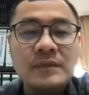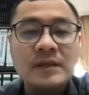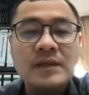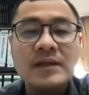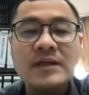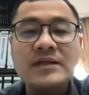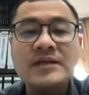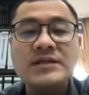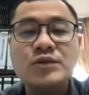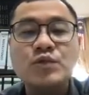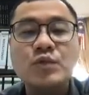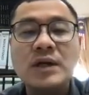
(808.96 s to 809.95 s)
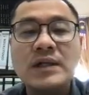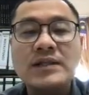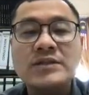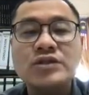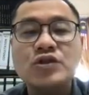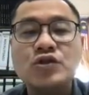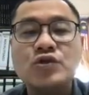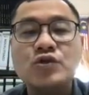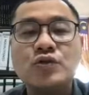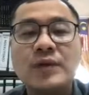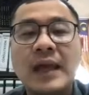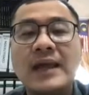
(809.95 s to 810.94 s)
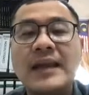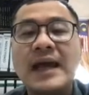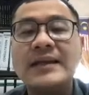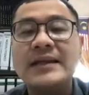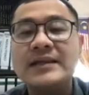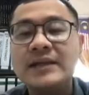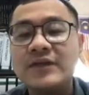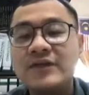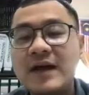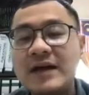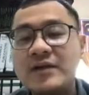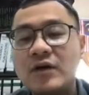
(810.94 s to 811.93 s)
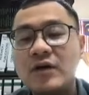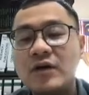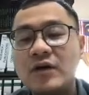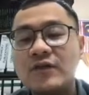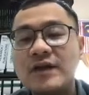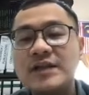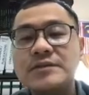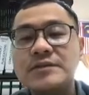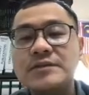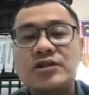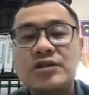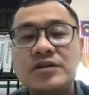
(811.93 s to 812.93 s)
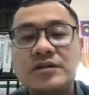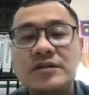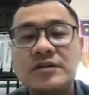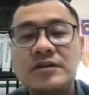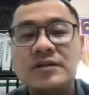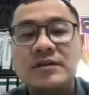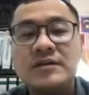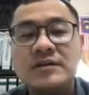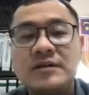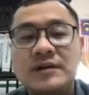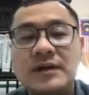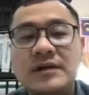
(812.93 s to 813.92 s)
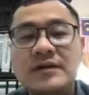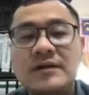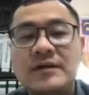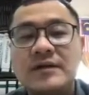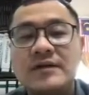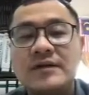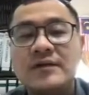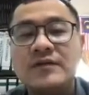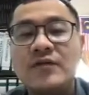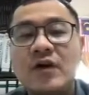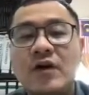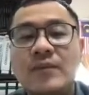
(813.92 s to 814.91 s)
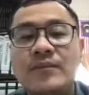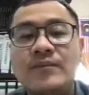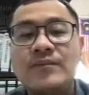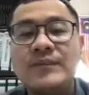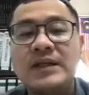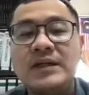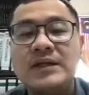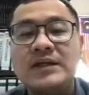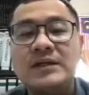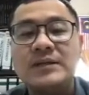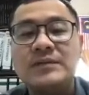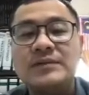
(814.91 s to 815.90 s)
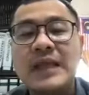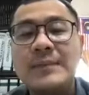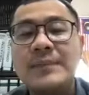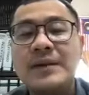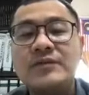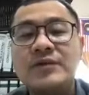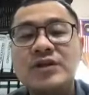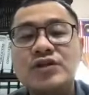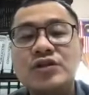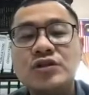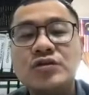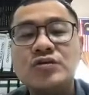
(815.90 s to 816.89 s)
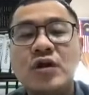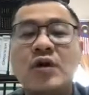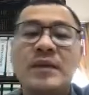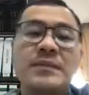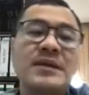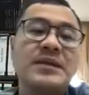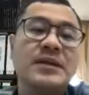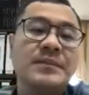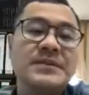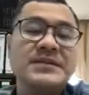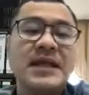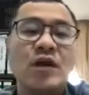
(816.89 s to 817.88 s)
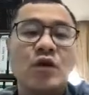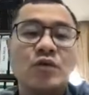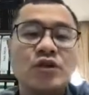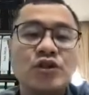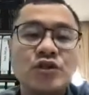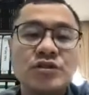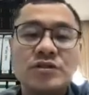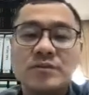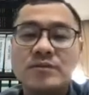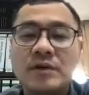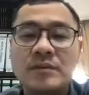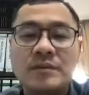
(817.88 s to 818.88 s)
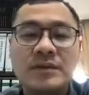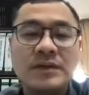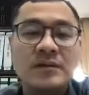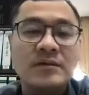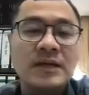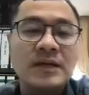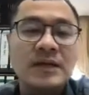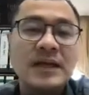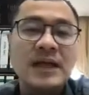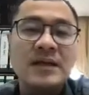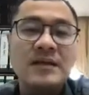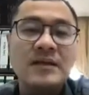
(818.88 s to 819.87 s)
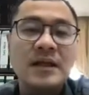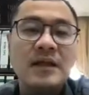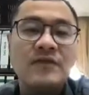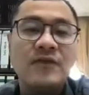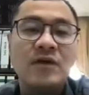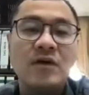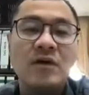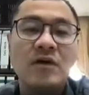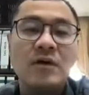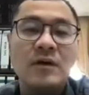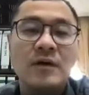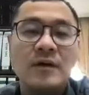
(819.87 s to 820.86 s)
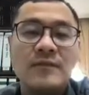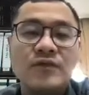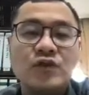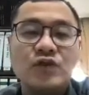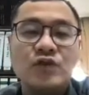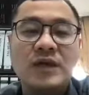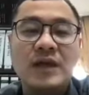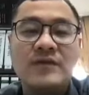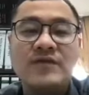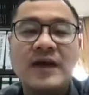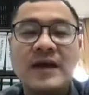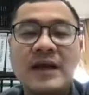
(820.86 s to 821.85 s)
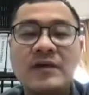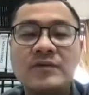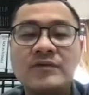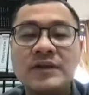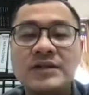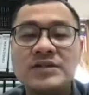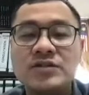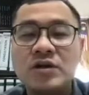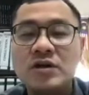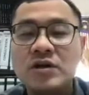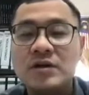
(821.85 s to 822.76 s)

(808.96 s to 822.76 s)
here is once you can identify your phase margin, okay, from the damping ratio or maybe the percent overshoots, probably, right? Then therefore you can find out what is your